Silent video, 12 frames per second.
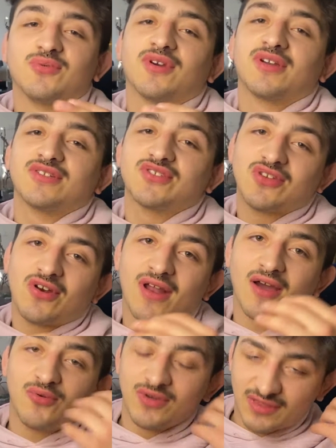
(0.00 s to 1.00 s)
we're gonna start
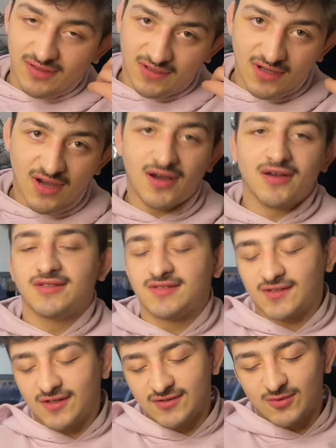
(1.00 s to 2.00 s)
out with the
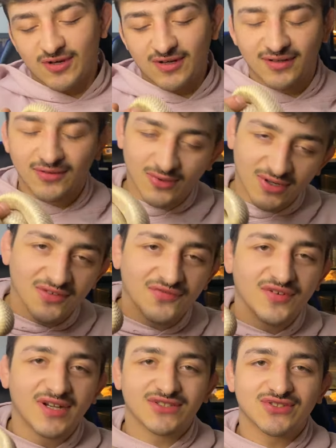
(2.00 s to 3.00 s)
cons because we're gonna we're gonna
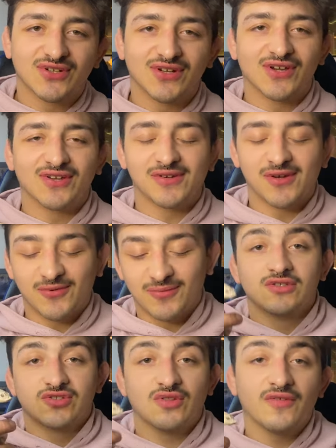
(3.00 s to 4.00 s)
finish on a good note.
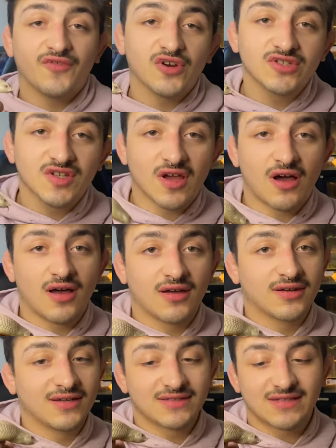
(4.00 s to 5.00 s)
So the first
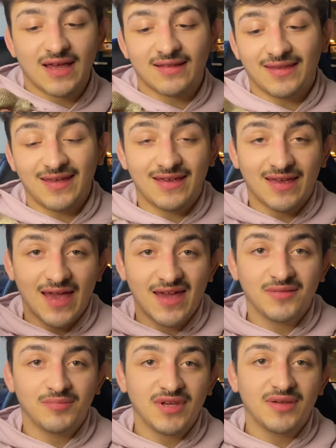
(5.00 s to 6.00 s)
con is that they
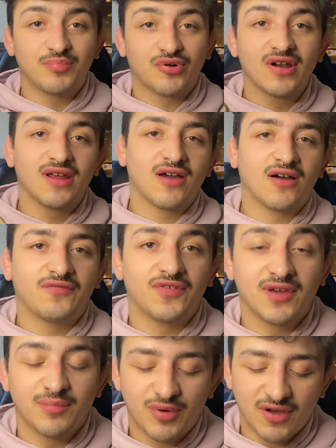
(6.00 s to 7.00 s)
can be pretty huffy
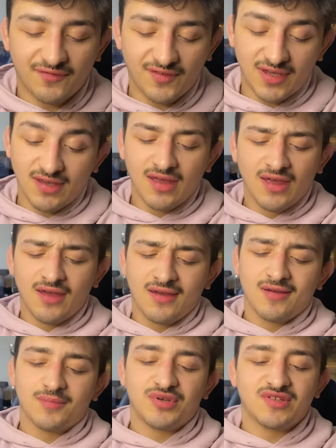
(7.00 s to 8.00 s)
and puffy.
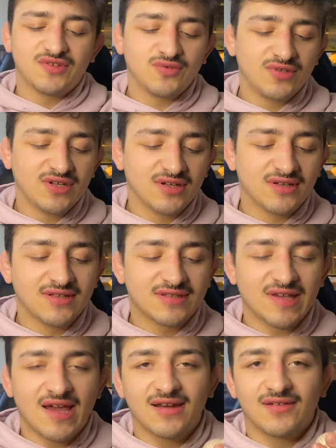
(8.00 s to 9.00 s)
Petunia, it's
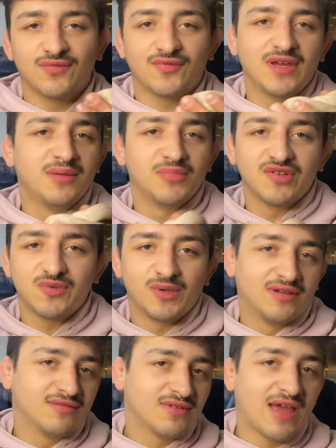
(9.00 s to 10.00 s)
kind of in
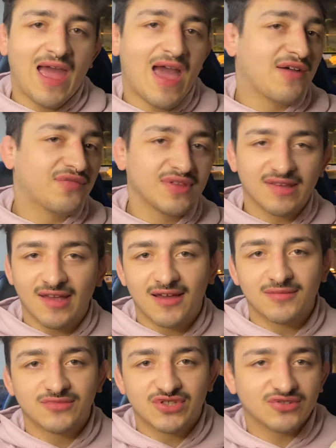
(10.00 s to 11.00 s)
between. Like half the
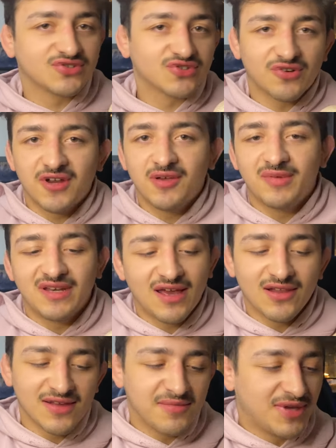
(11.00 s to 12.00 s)
time she'll scream and
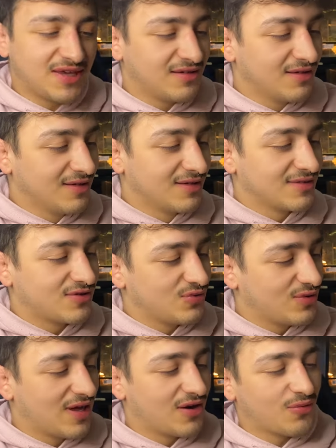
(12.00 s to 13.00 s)
yell at me to
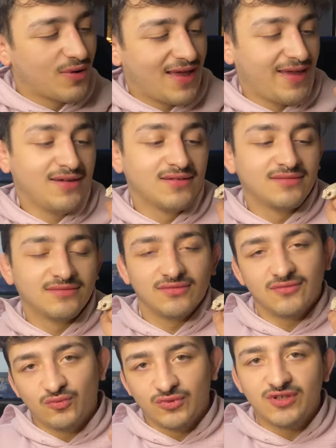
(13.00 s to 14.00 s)
get away
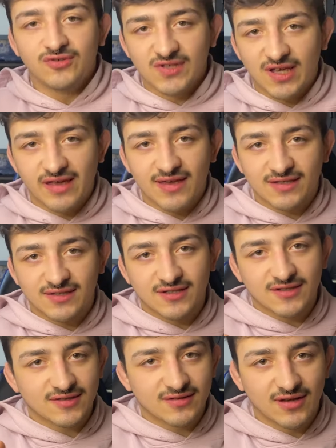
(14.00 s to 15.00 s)
using
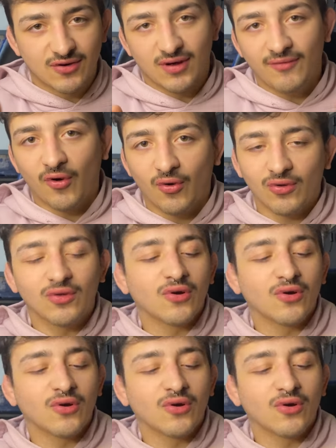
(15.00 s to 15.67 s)
hisses. They don't have vocal